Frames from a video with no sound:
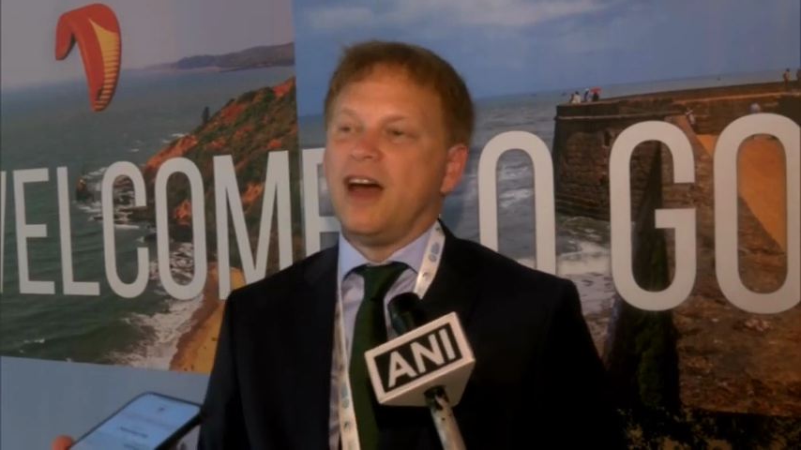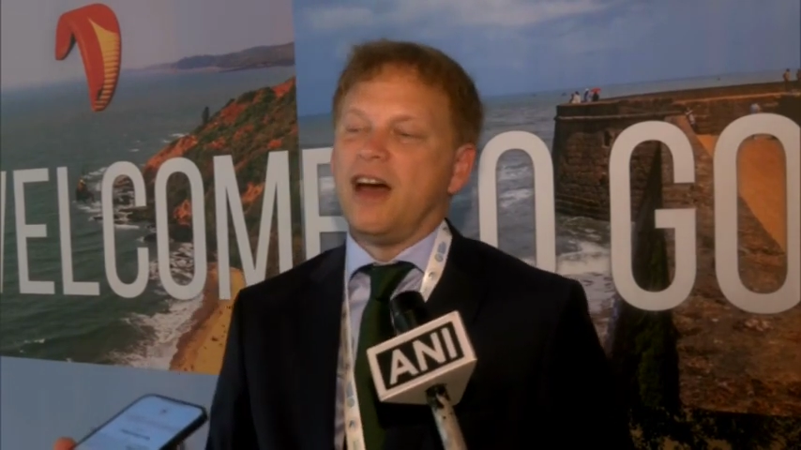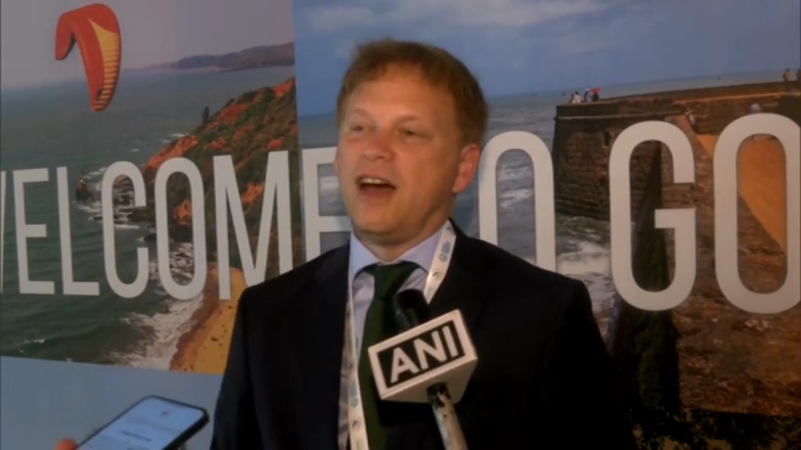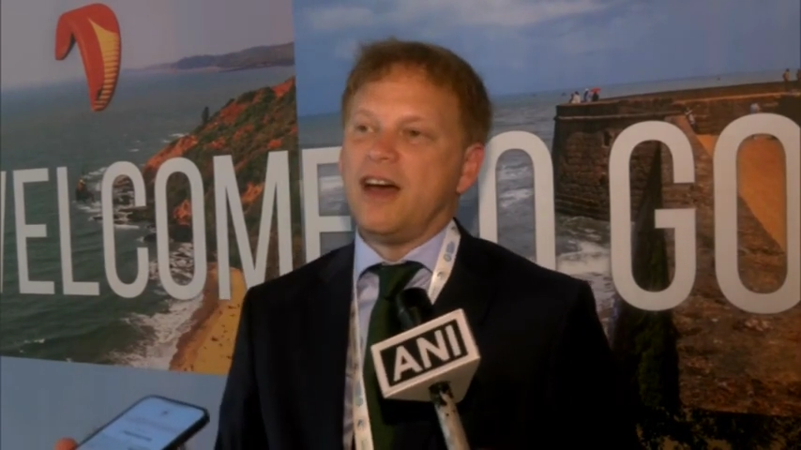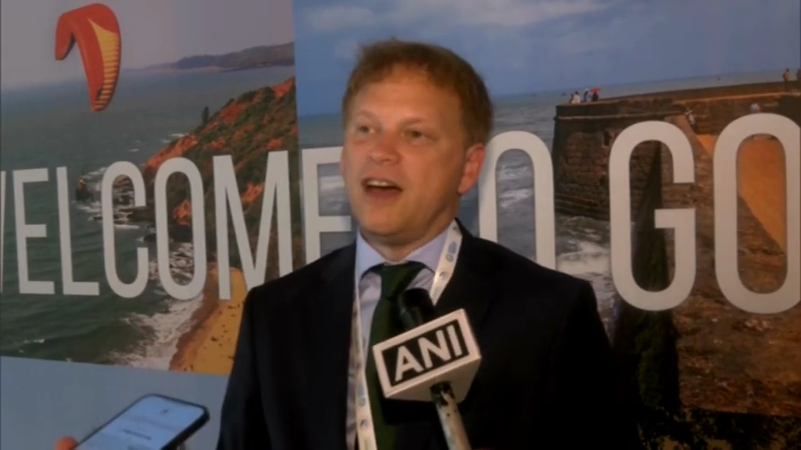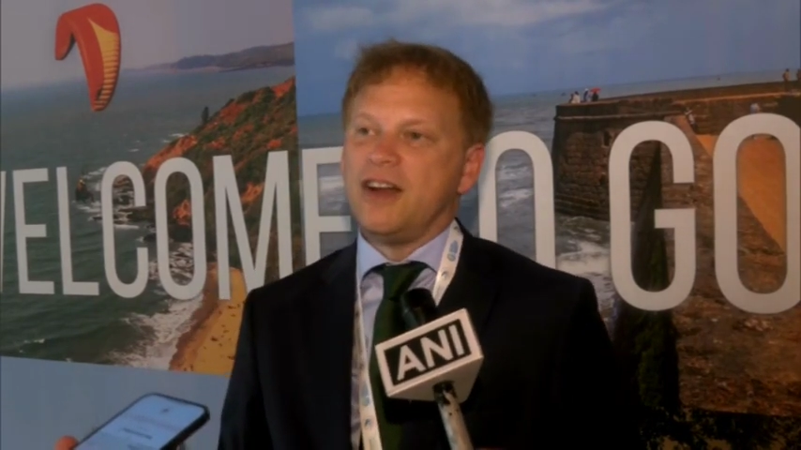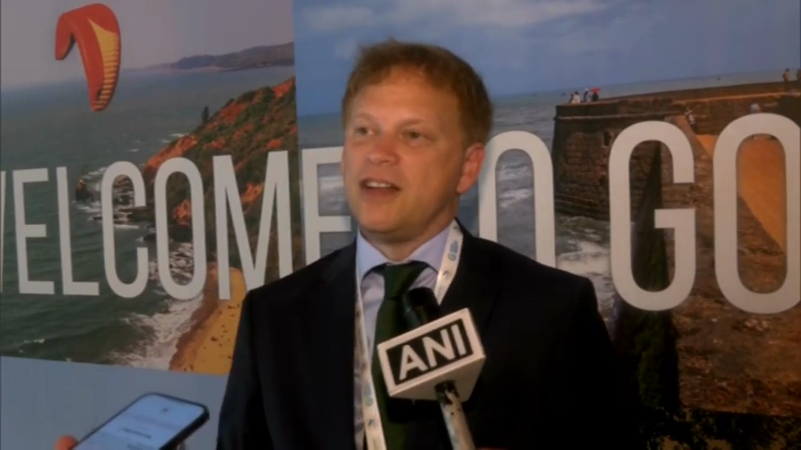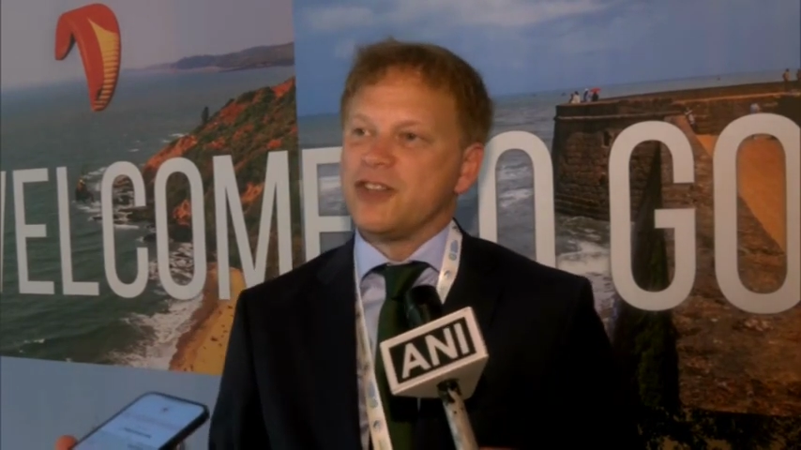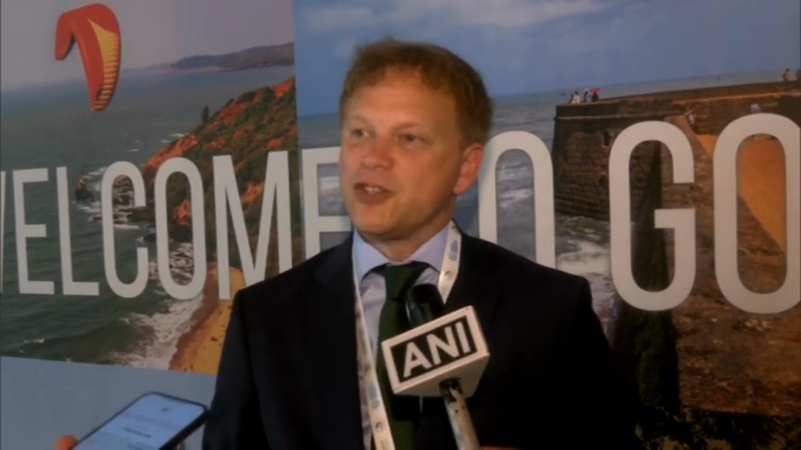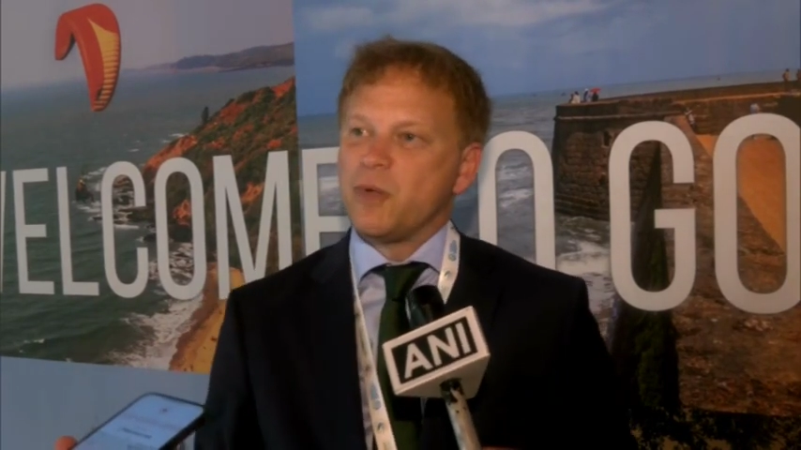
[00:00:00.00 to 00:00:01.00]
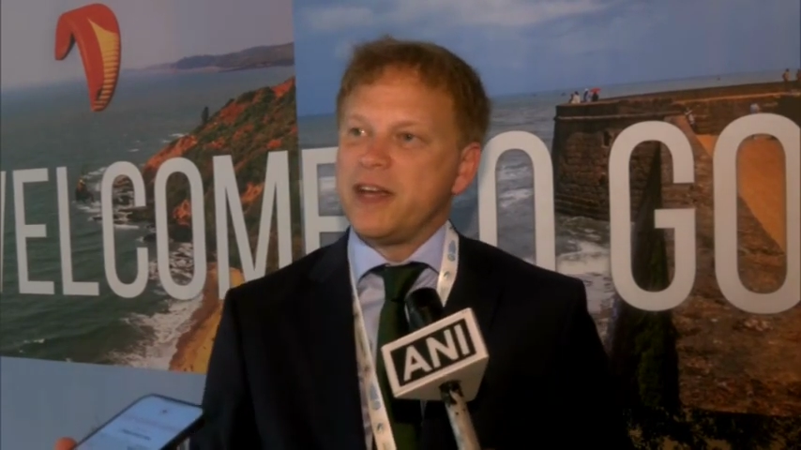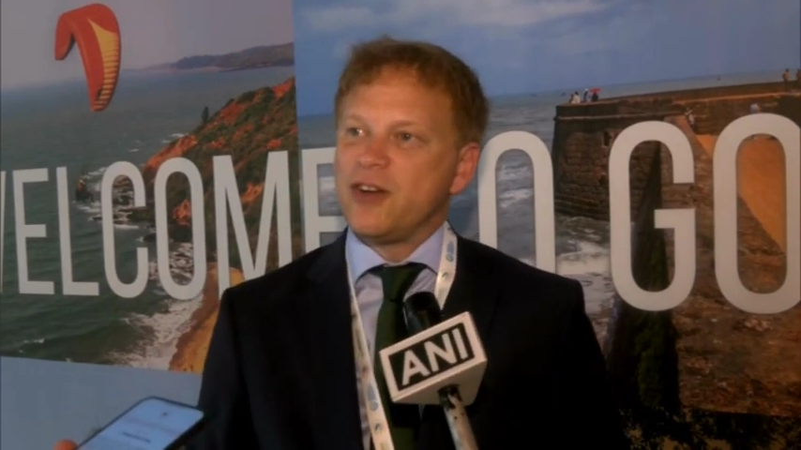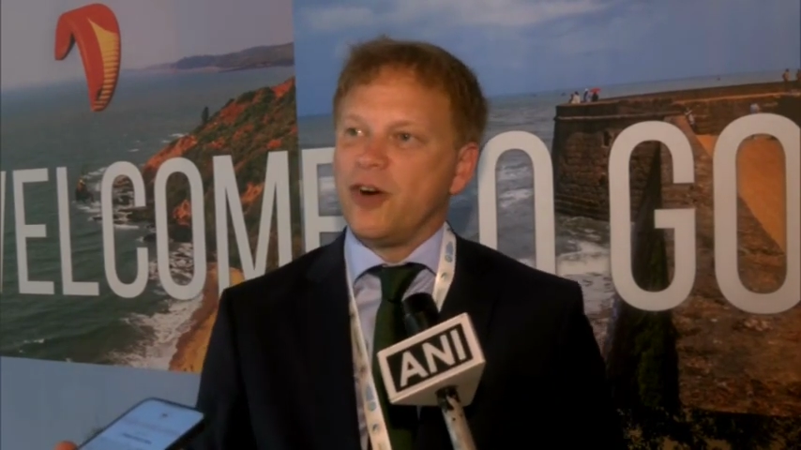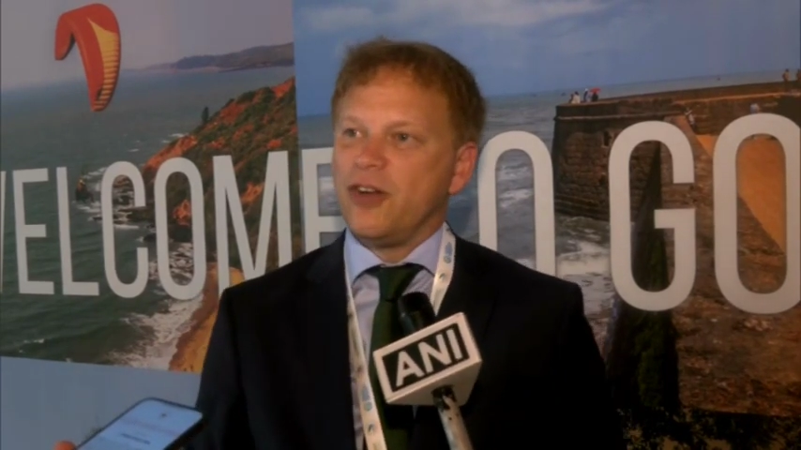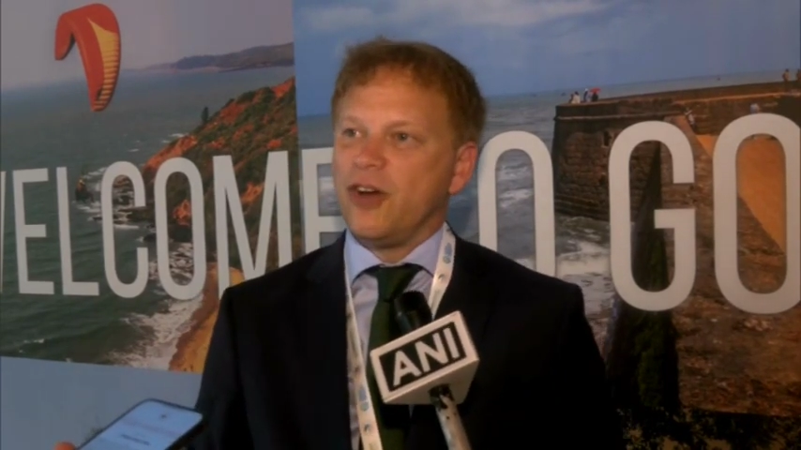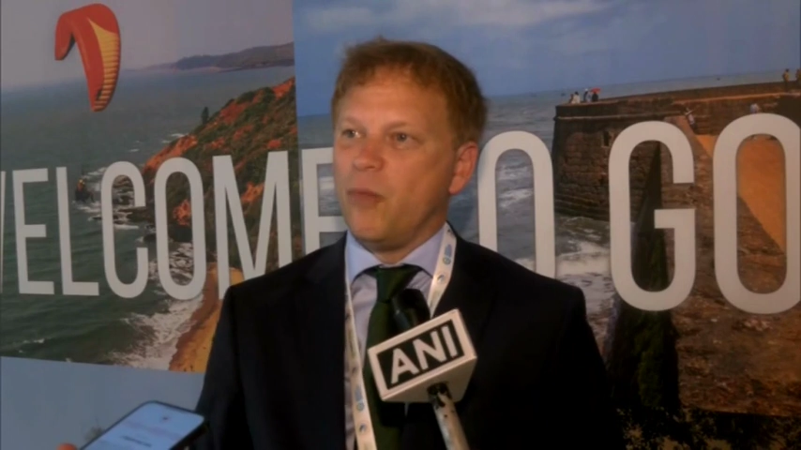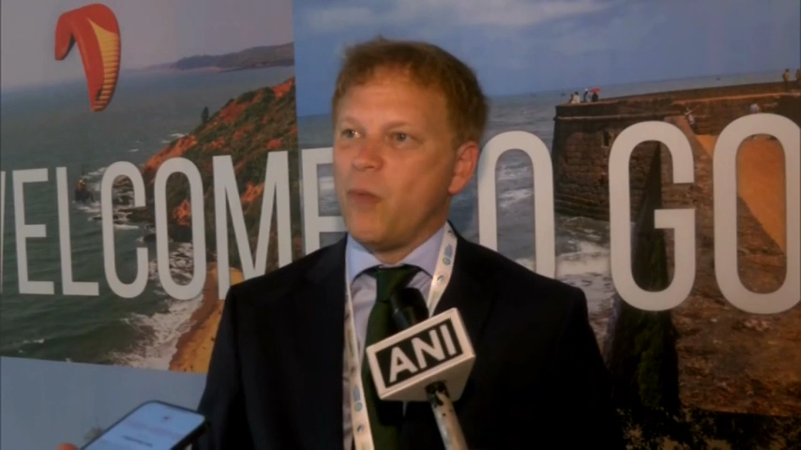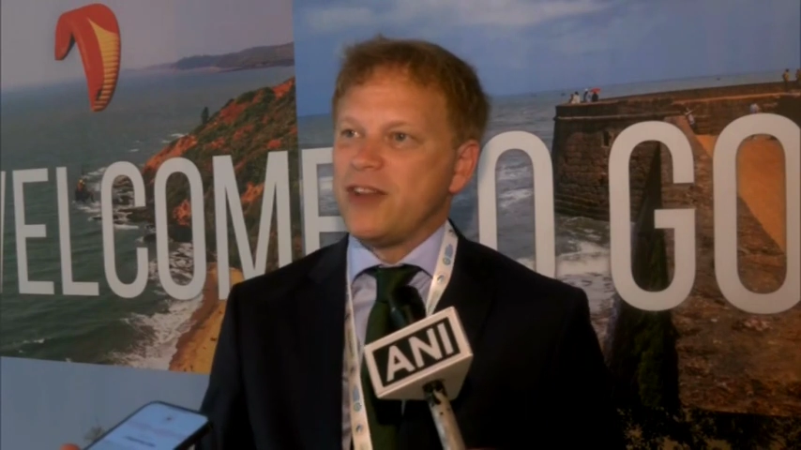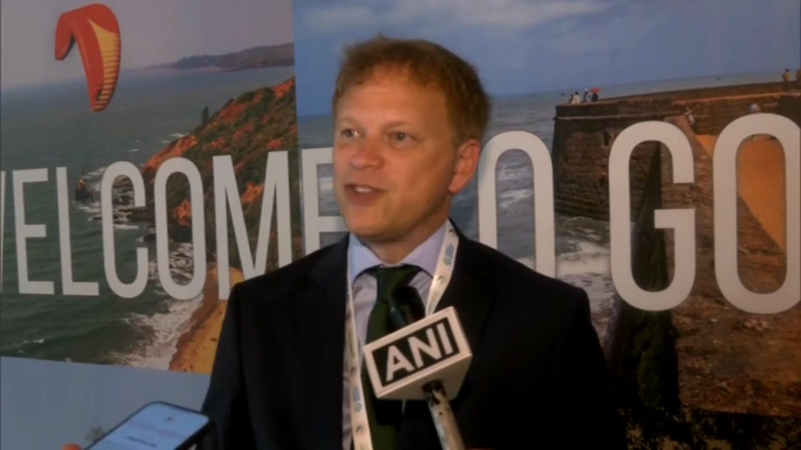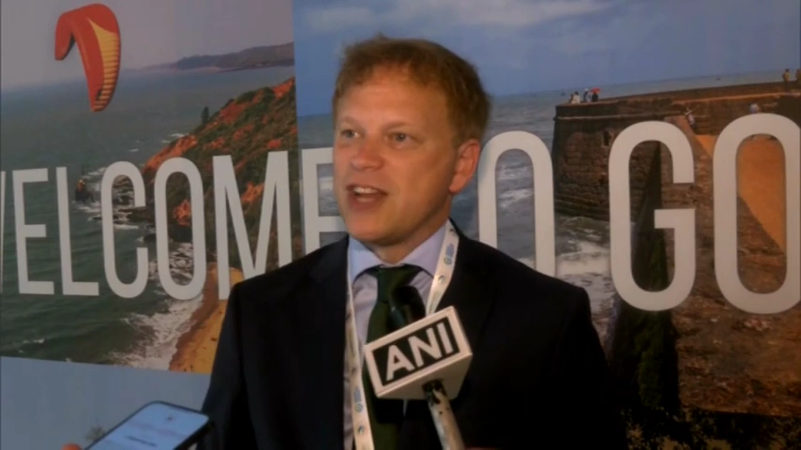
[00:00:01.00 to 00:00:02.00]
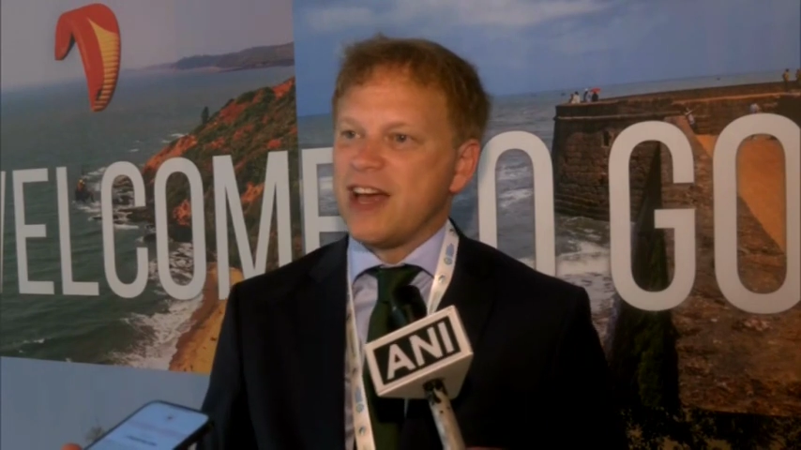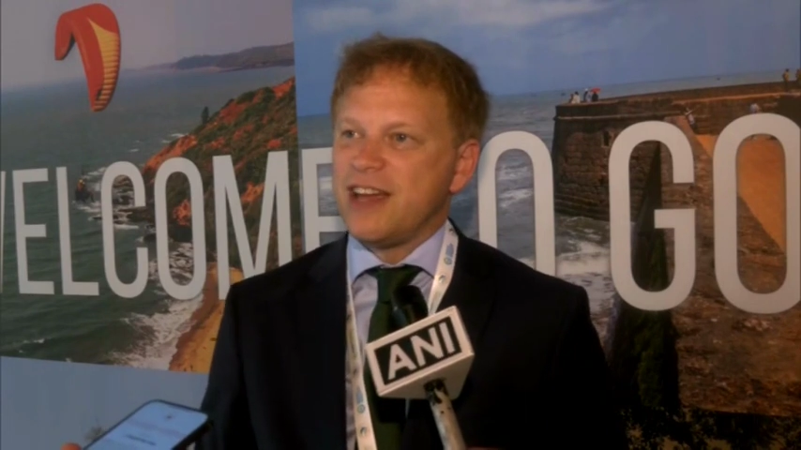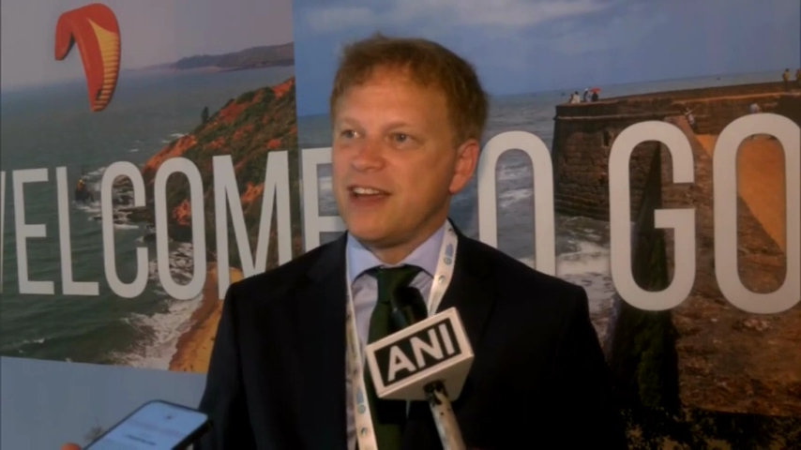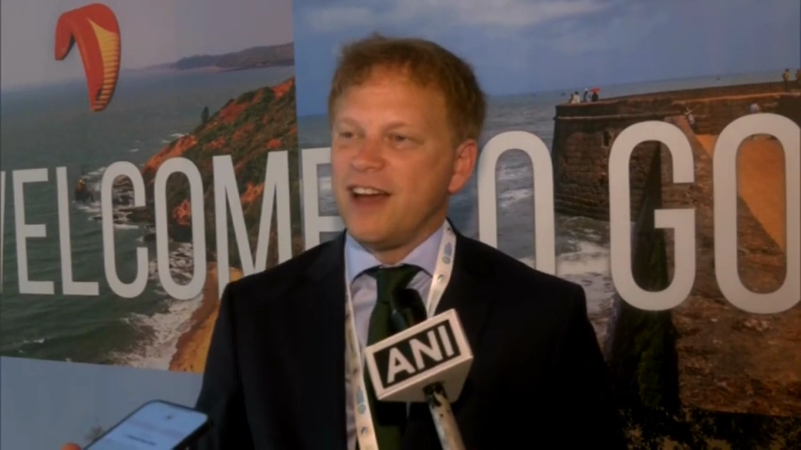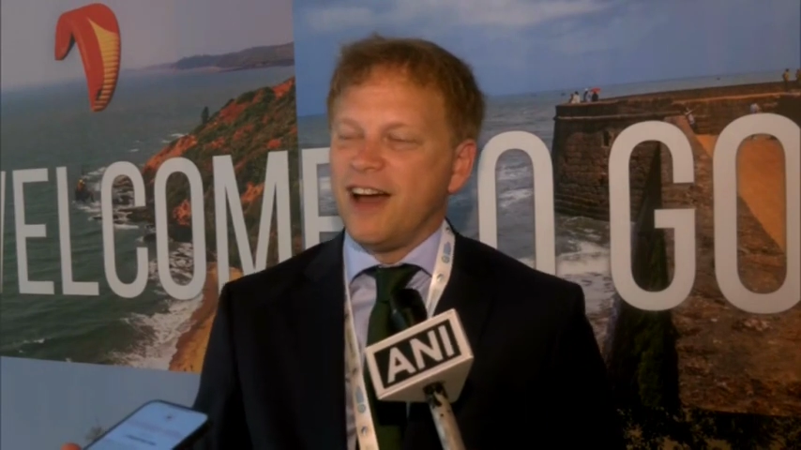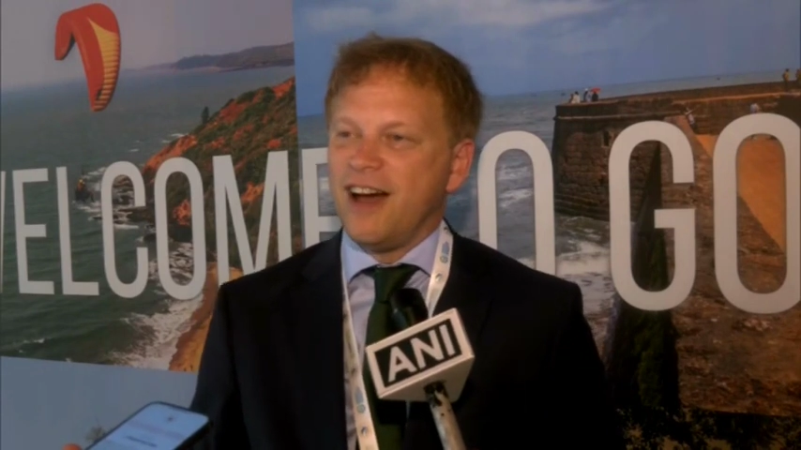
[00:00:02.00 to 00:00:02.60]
Earlier this week, on Wednesday,